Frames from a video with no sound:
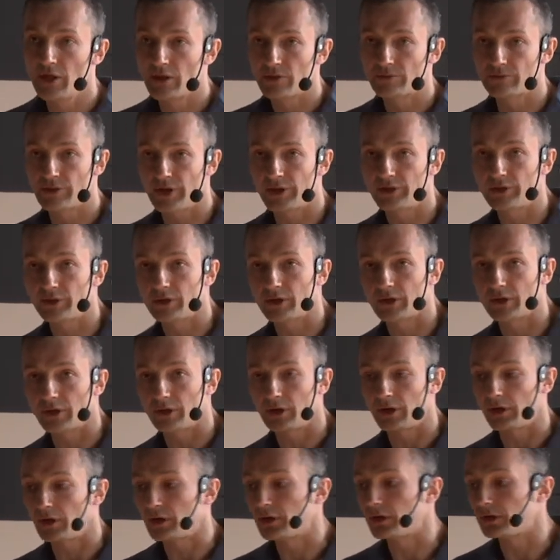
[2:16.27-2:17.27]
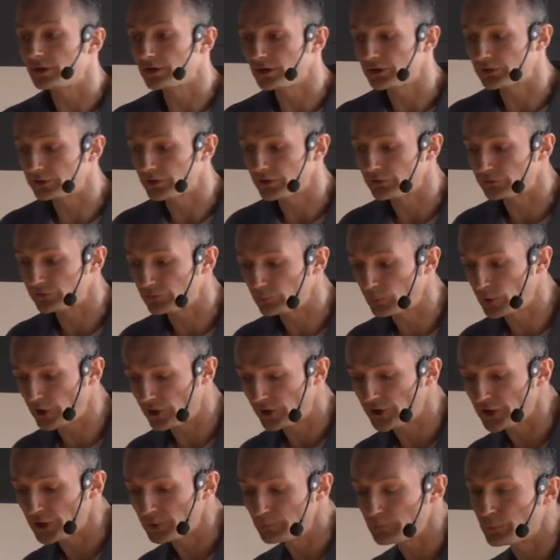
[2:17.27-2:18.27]
then it is
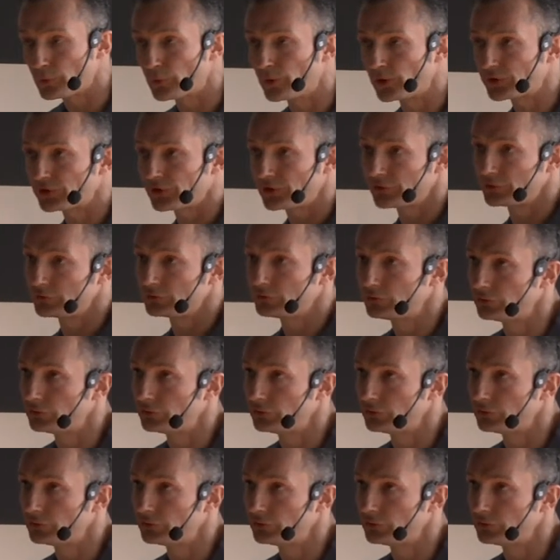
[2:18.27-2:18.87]
very important